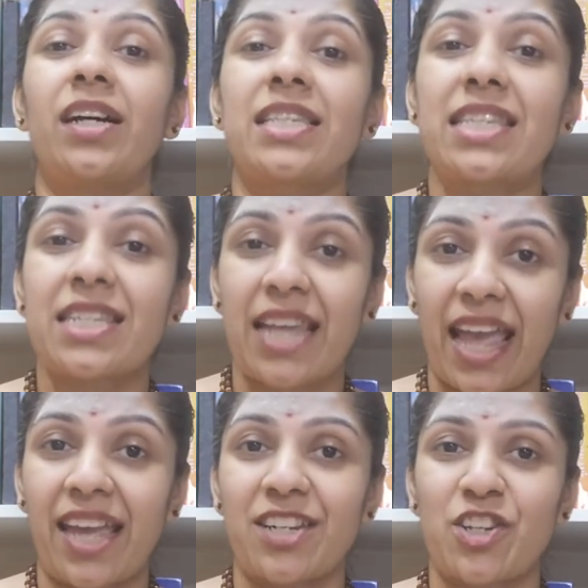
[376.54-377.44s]
a
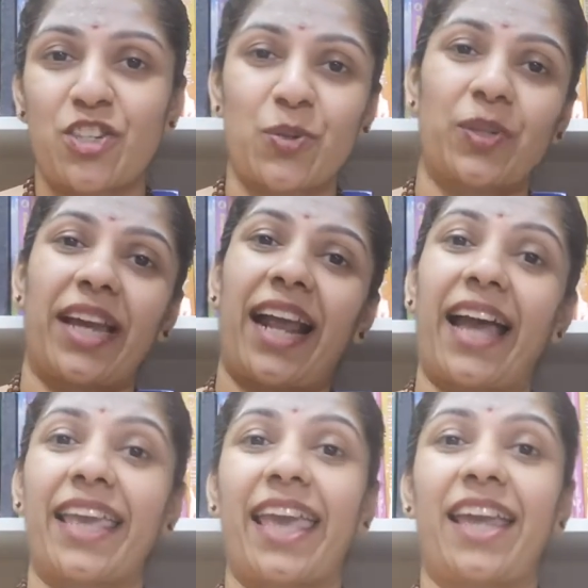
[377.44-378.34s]
stand so that
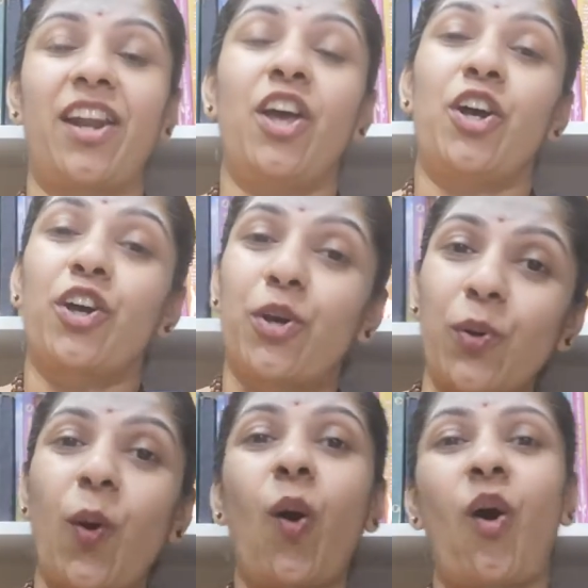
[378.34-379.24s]
I can
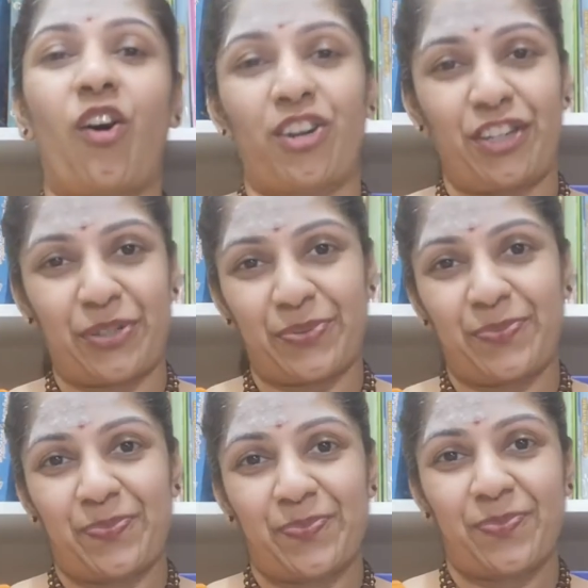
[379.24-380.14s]
grow on you.
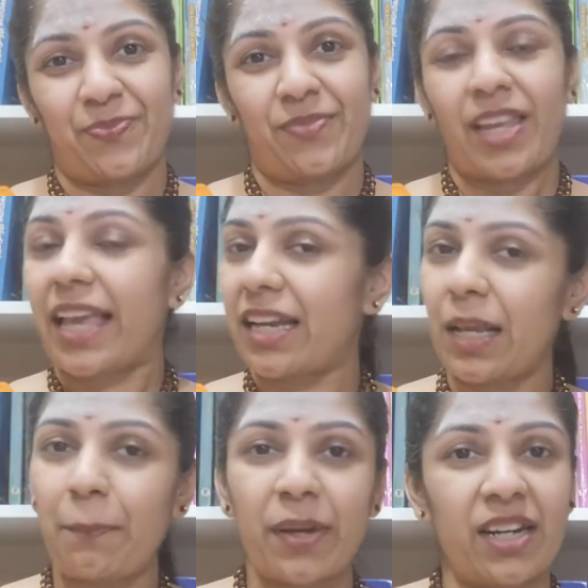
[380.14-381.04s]

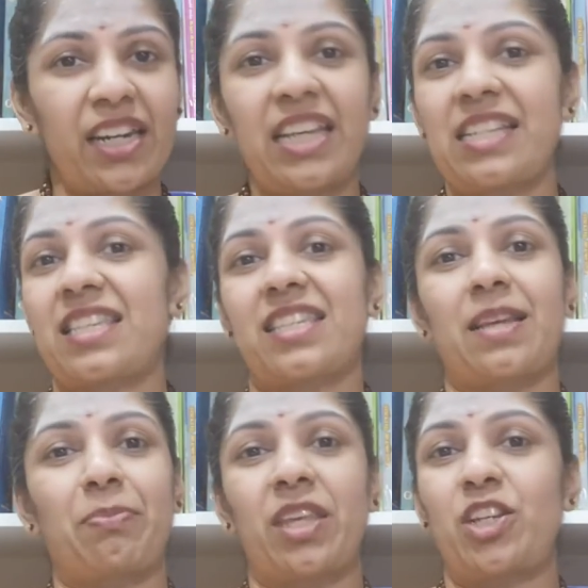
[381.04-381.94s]
Creeper needs
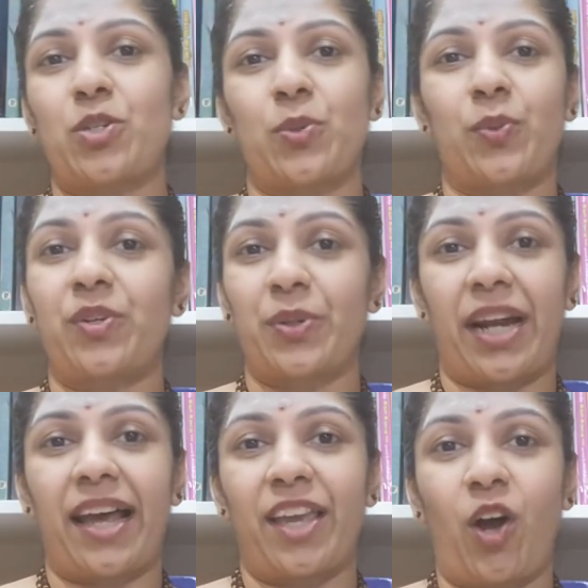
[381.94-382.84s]
something to
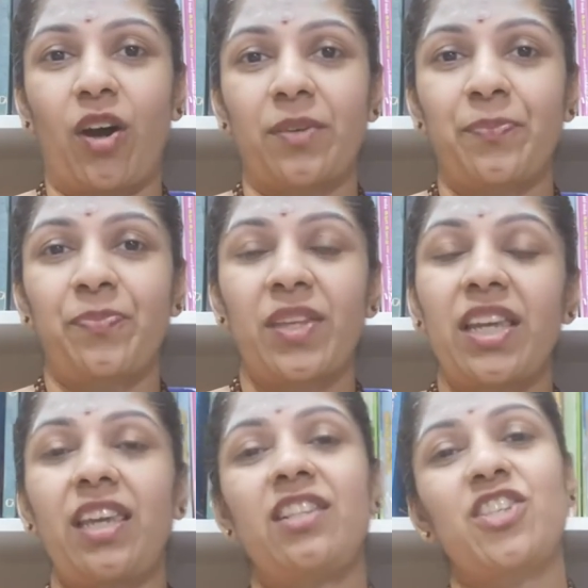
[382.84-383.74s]
rely on.
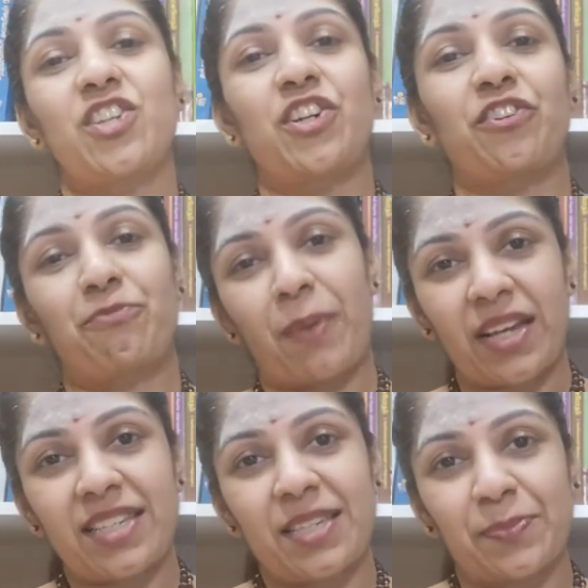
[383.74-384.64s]
Instead of
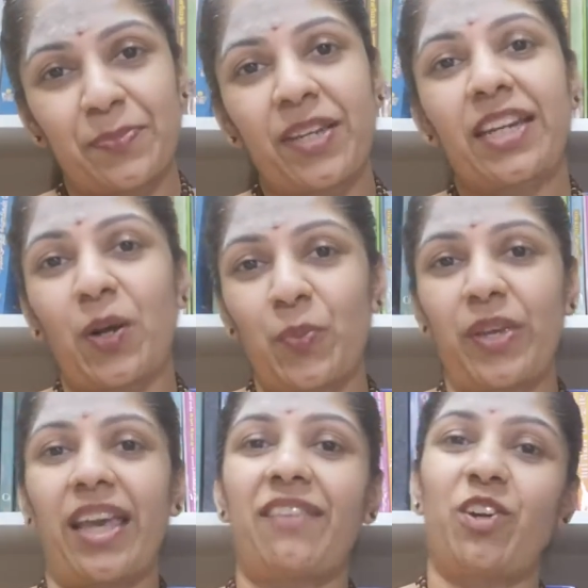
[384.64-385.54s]
pasam, now
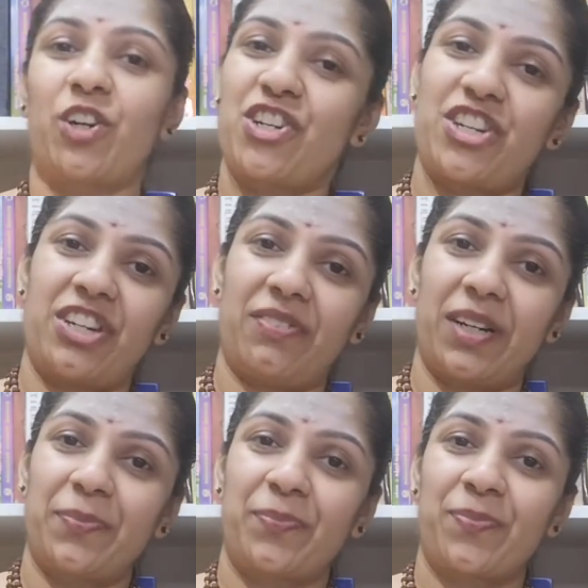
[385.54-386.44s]
we have Lord Shiva.